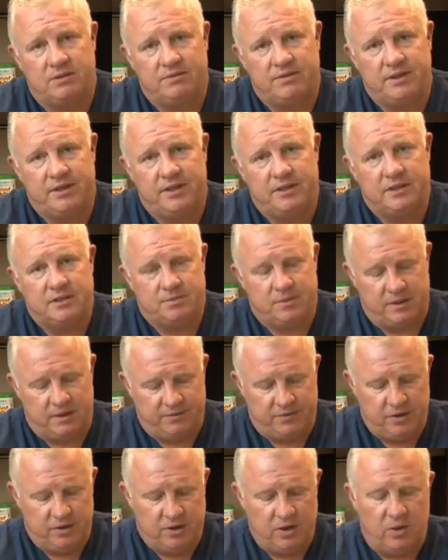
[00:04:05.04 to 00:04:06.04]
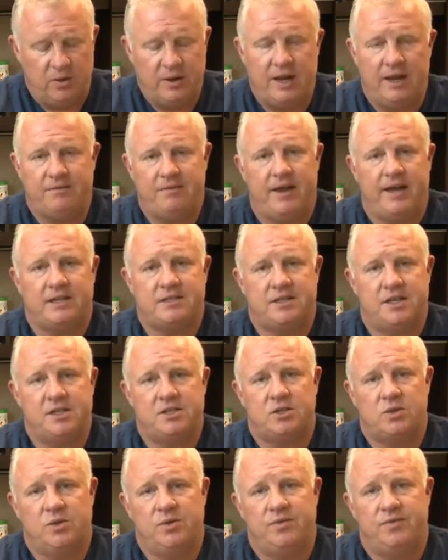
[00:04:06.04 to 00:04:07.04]
of these, but if you don't have
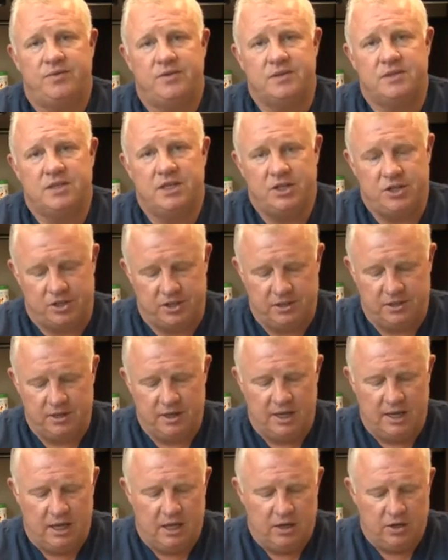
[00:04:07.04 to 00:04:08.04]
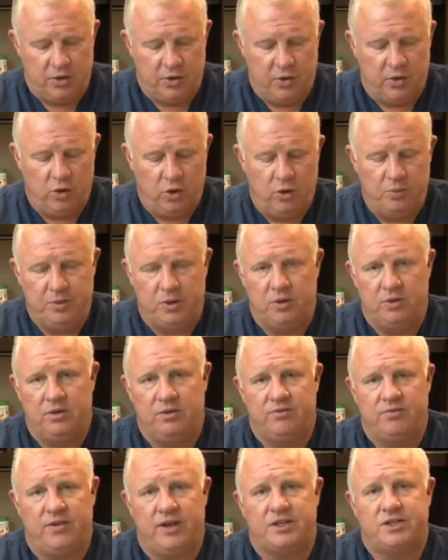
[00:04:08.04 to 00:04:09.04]
access to a physician, neuro-immune
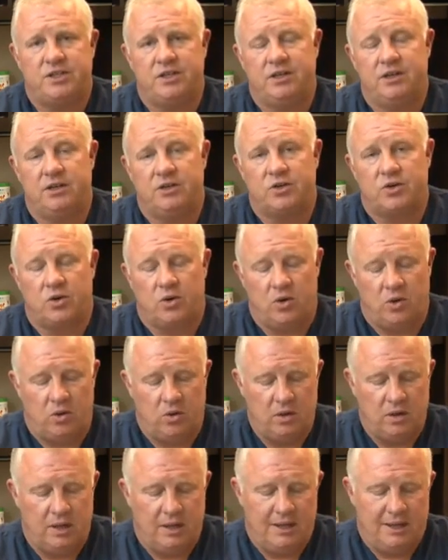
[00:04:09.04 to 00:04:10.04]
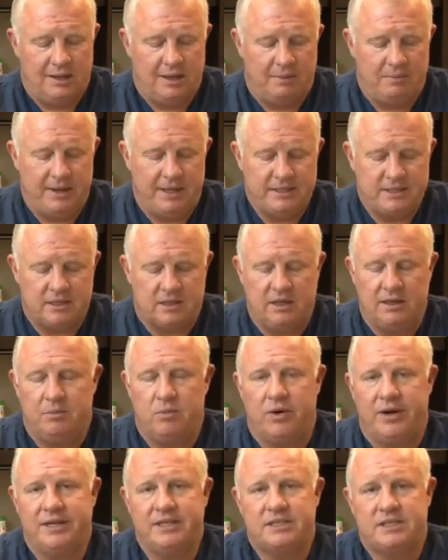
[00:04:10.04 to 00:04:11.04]
infection control basically
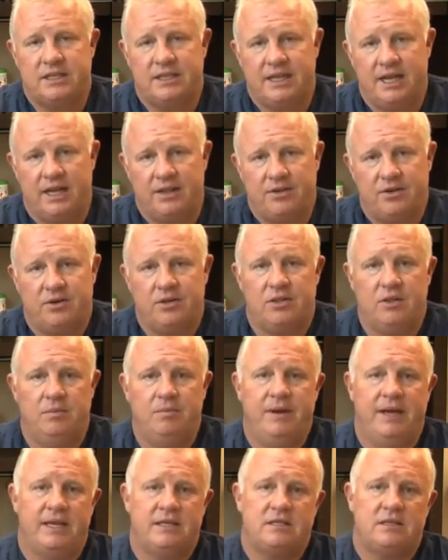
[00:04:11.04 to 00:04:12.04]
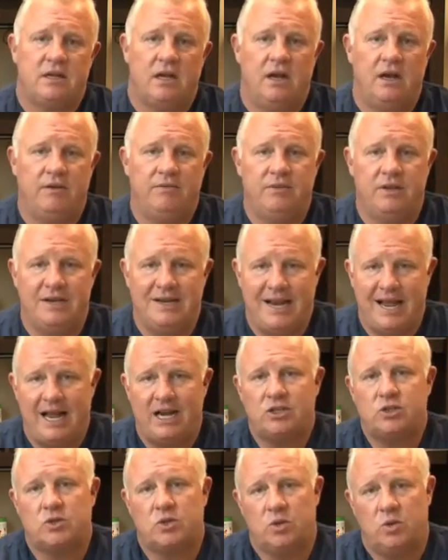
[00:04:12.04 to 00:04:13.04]
brings together the best of the
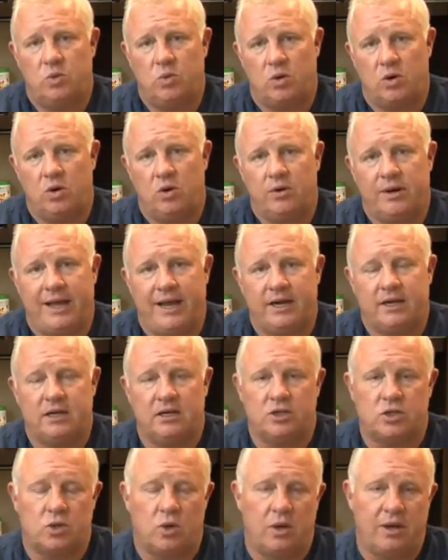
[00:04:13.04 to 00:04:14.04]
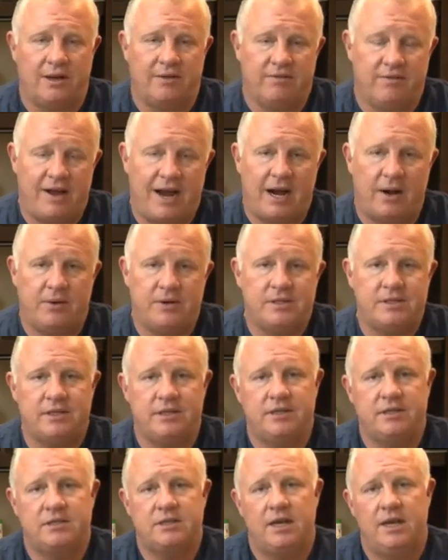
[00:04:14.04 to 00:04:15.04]
natural world at controlling
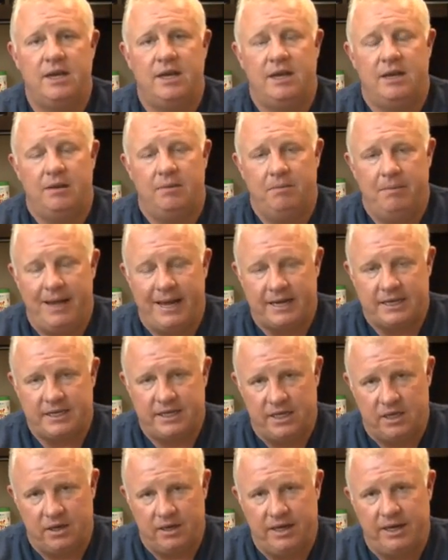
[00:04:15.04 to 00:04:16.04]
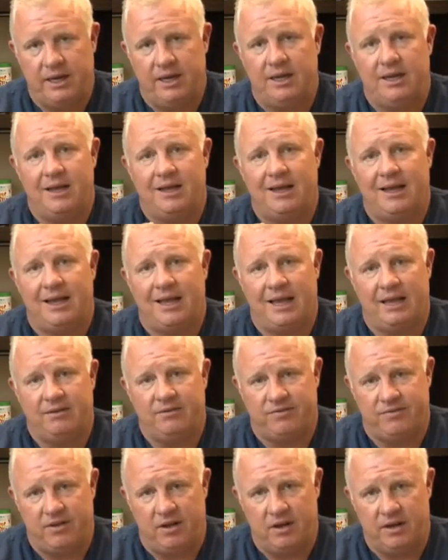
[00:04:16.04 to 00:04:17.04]
viruses, bacteria,
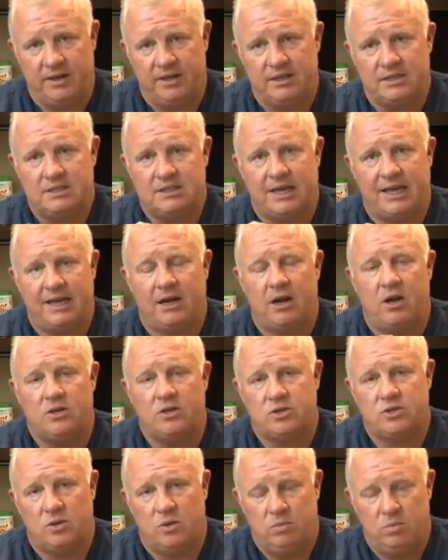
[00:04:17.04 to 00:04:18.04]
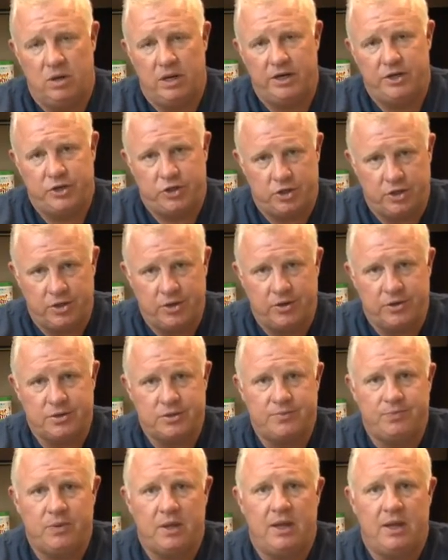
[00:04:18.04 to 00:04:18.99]
and fungus, and also blood sugars.